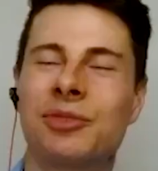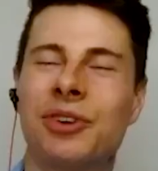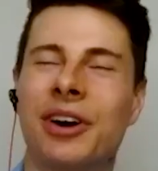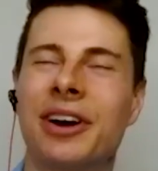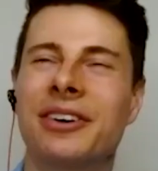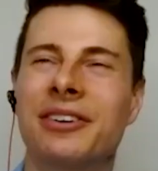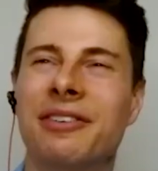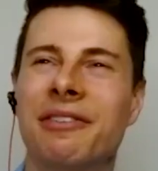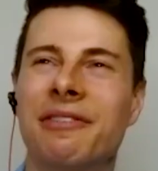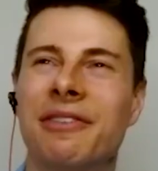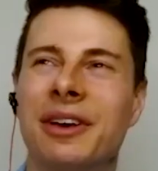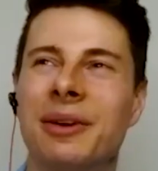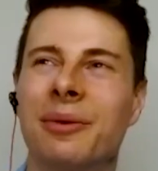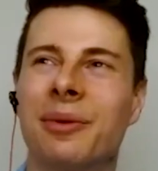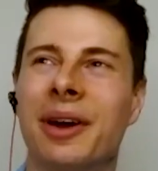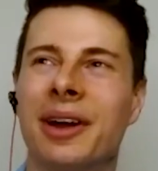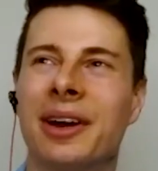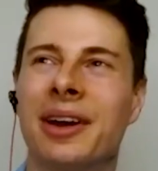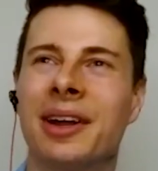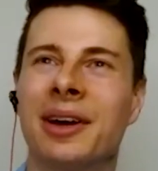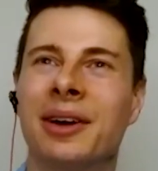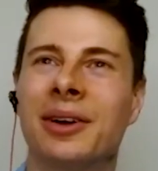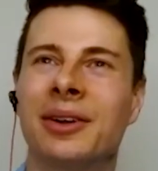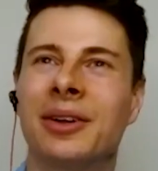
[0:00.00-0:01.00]
trying to think right
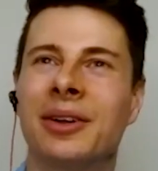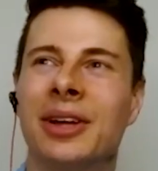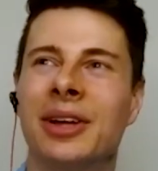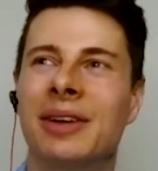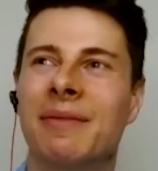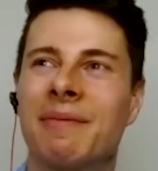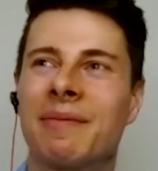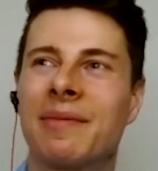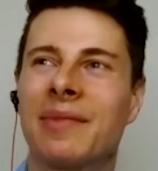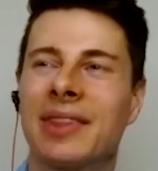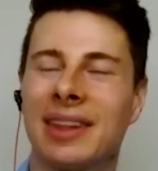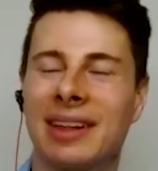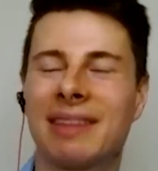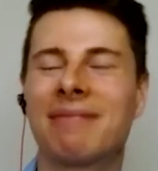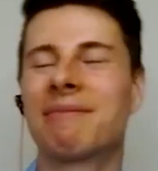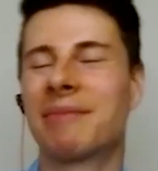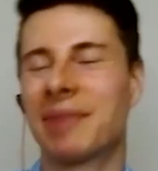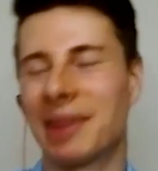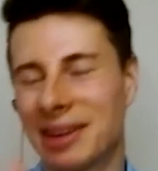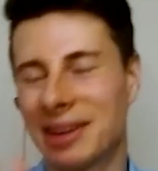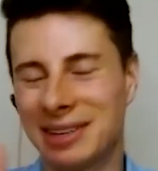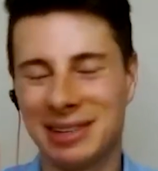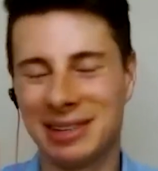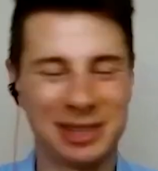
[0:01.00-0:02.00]
now.
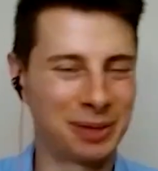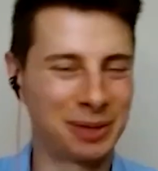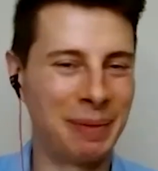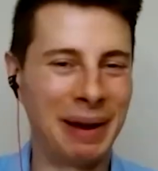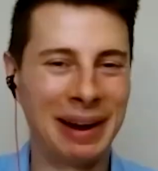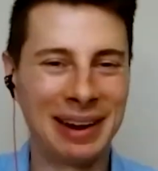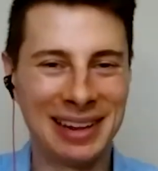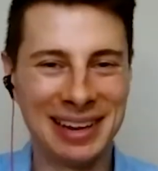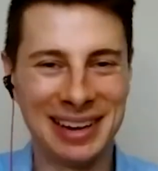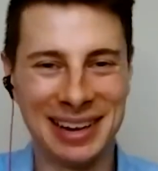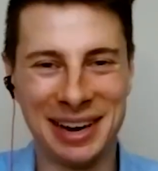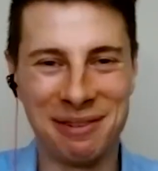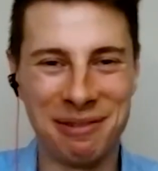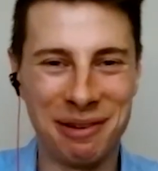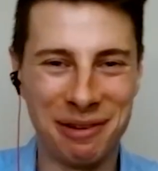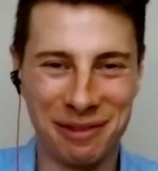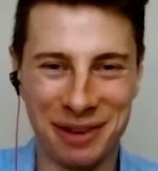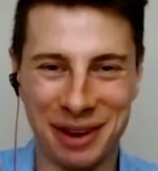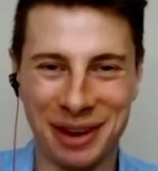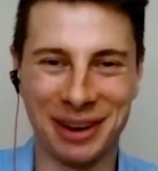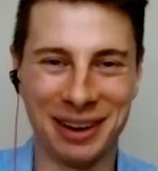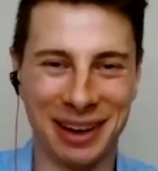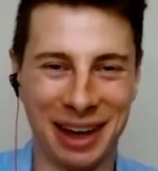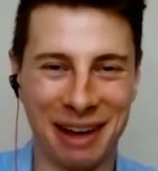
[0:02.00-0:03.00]
Smiling and
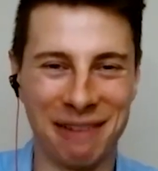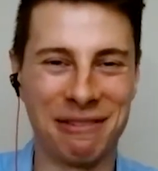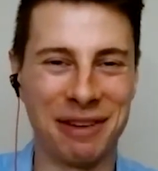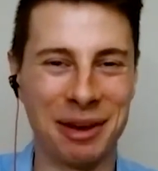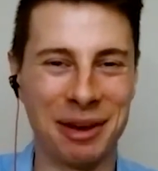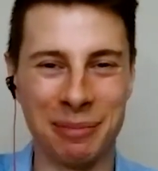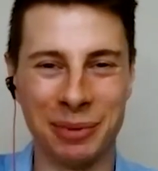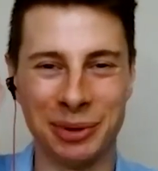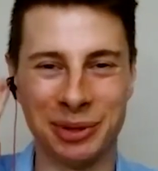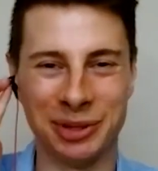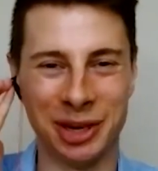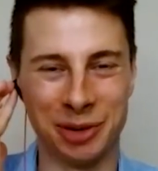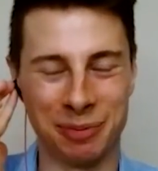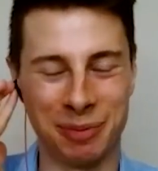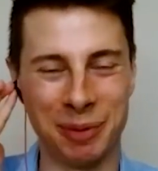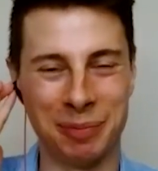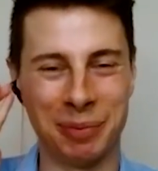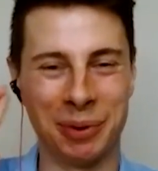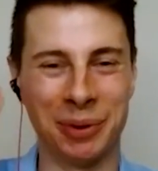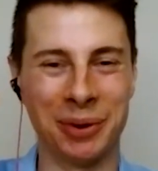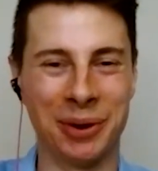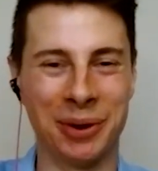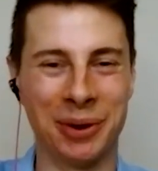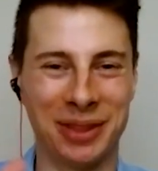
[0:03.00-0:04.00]
everything, I think most Dutch
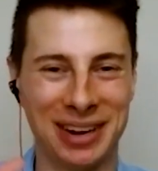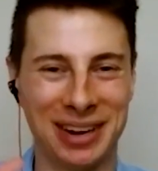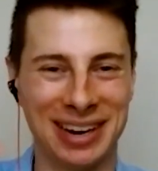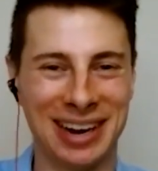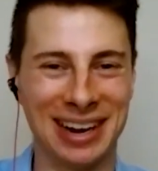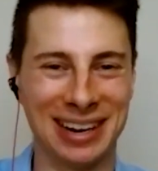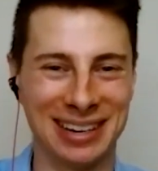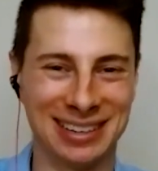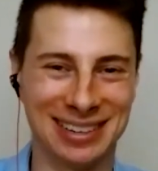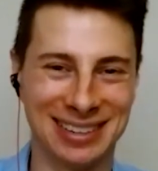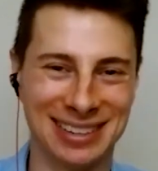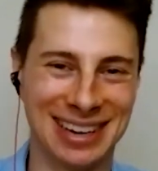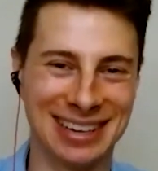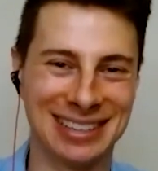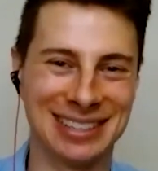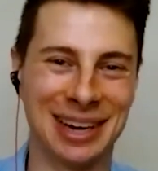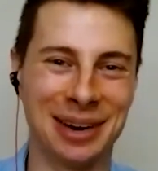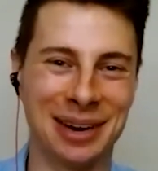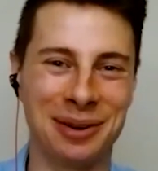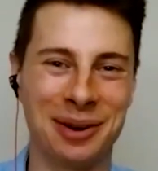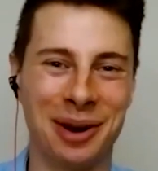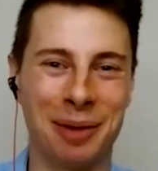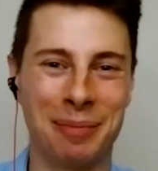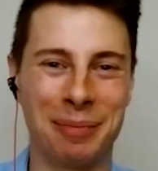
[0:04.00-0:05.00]
people know that's
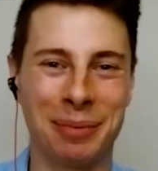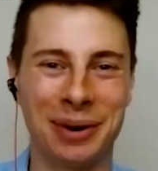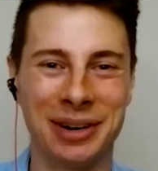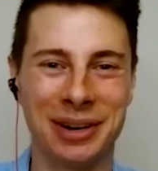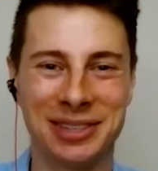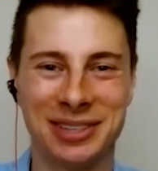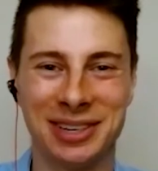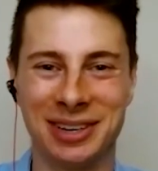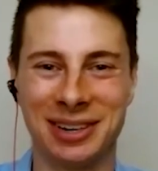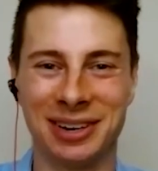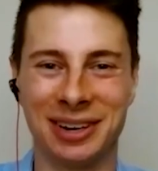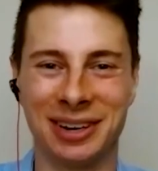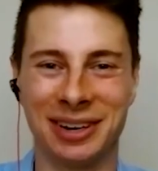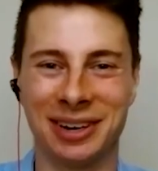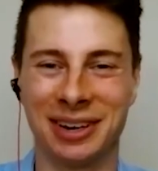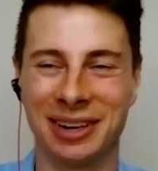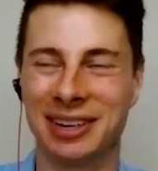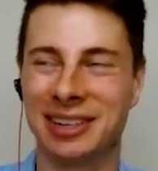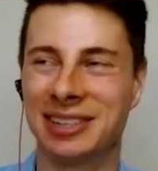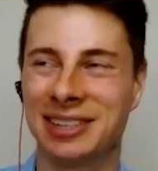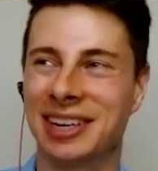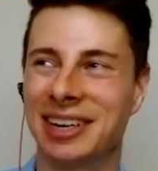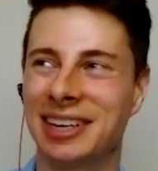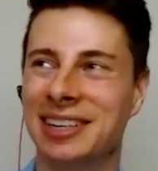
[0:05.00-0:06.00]
how it operates in
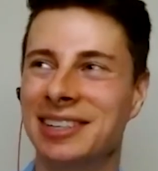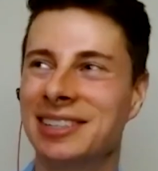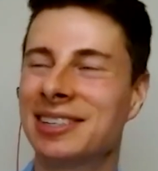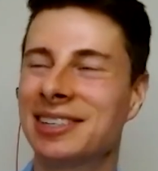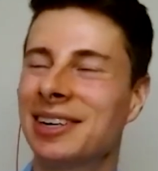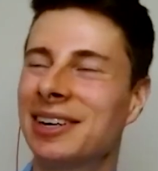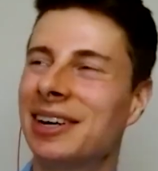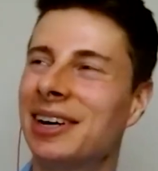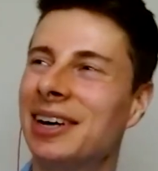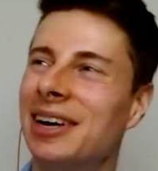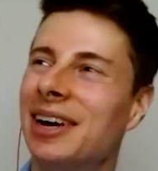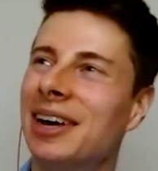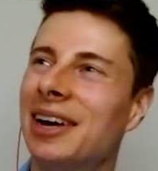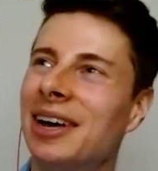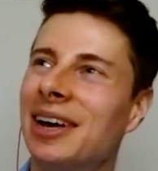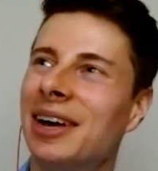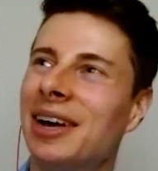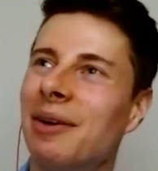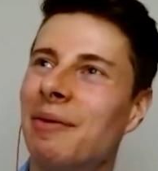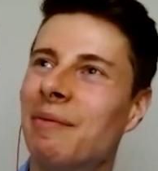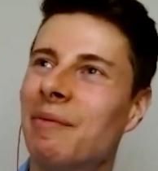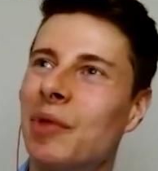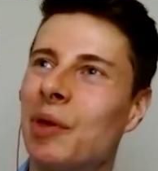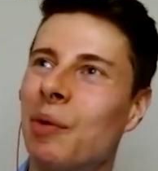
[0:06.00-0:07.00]
the States.
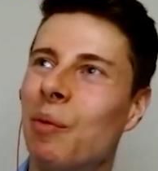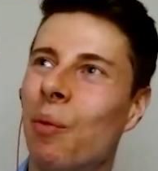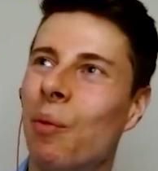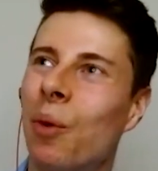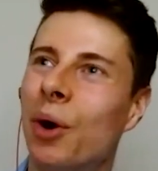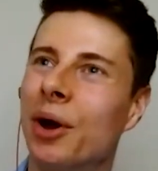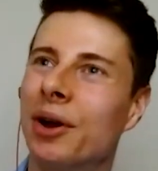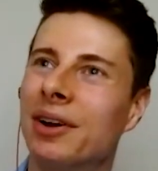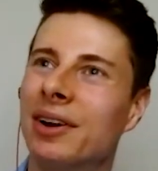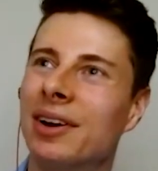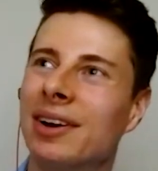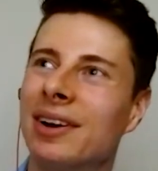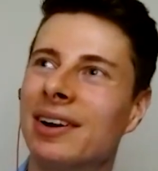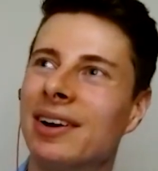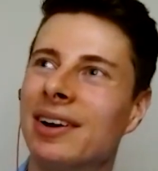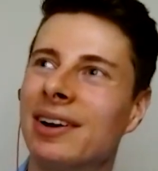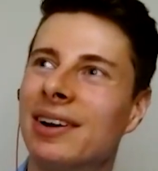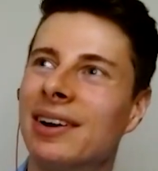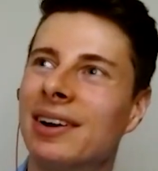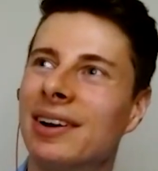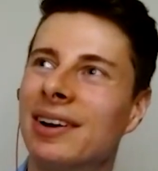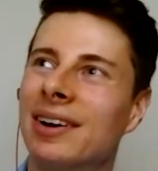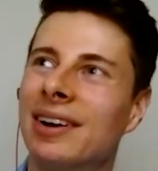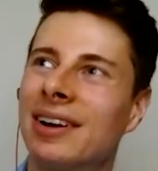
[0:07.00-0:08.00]
What
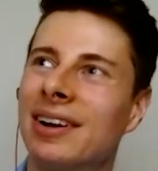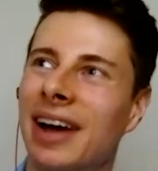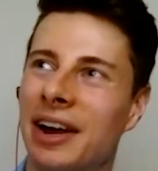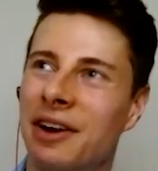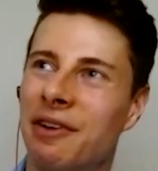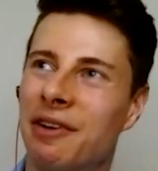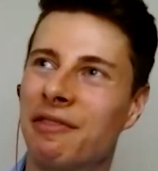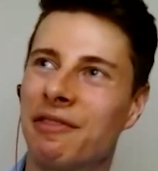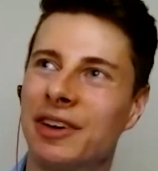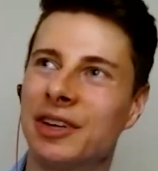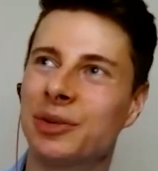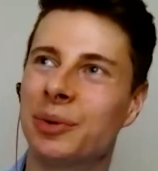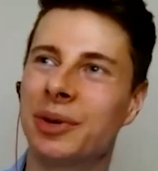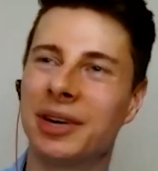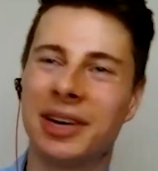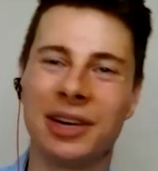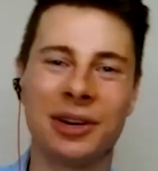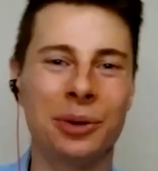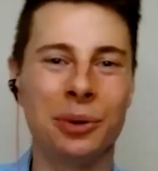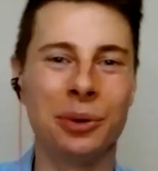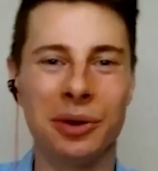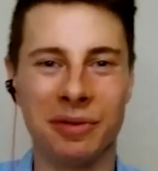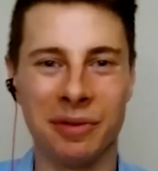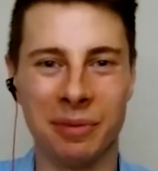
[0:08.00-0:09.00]
kind of things we can
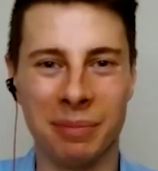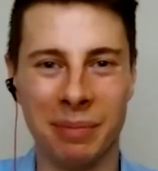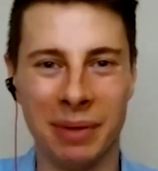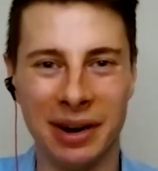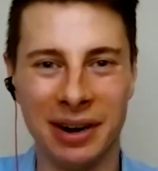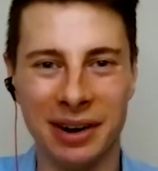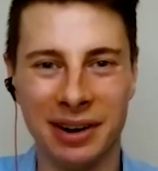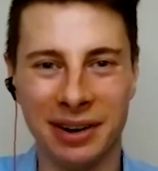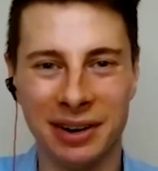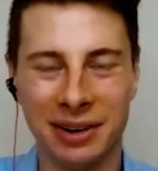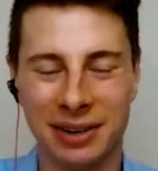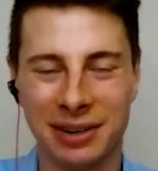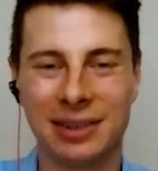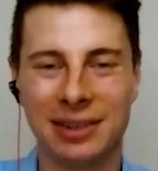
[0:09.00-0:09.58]
do even better